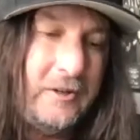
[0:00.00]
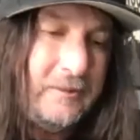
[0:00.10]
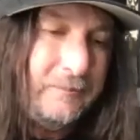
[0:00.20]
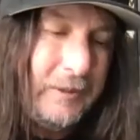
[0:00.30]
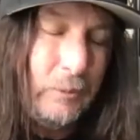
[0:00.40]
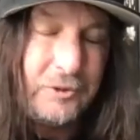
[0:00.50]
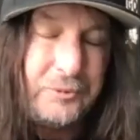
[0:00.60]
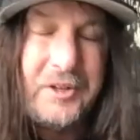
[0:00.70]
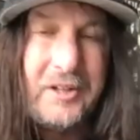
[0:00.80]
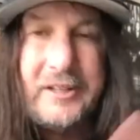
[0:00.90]
He works
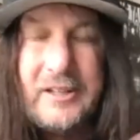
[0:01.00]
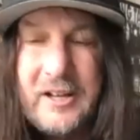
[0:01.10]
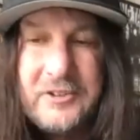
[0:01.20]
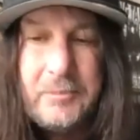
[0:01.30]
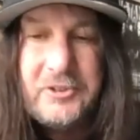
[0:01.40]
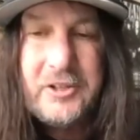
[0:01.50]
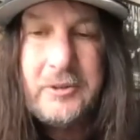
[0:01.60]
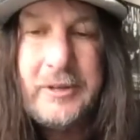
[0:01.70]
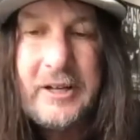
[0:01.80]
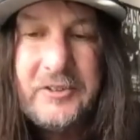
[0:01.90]
with LA Guns, a bunch of
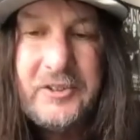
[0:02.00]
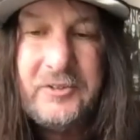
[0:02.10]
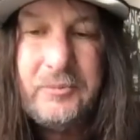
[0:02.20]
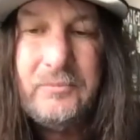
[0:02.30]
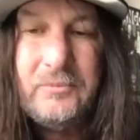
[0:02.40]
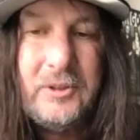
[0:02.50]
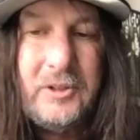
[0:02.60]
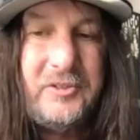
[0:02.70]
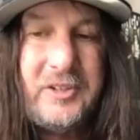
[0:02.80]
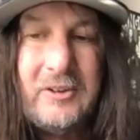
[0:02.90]
other bands. He's a
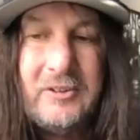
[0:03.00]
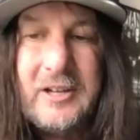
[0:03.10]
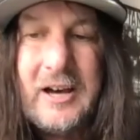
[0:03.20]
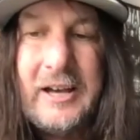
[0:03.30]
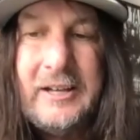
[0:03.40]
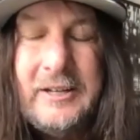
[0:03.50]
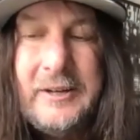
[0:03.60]
really talented guy.